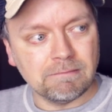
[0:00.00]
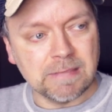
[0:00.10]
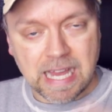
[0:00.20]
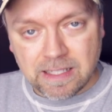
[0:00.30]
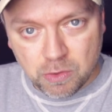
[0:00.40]

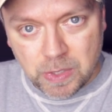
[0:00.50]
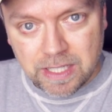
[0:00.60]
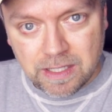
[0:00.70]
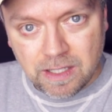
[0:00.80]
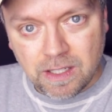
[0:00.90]
next
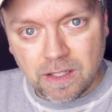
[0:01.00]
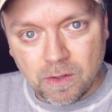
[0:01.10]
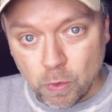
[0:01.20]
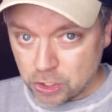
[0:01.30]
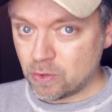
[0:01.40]
week,
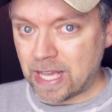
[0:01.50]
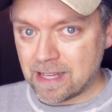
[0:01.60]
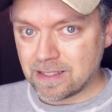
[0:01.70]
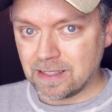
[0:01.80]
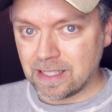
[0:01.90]
would you
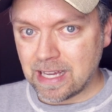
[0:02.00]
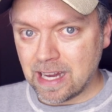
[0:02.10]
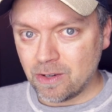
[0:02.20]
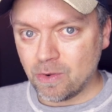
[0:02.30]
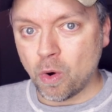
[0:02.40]
cancel it
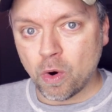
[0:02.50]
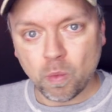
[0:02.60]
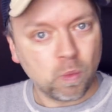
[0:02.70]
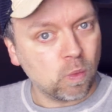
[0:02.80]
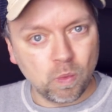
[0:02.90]
now, or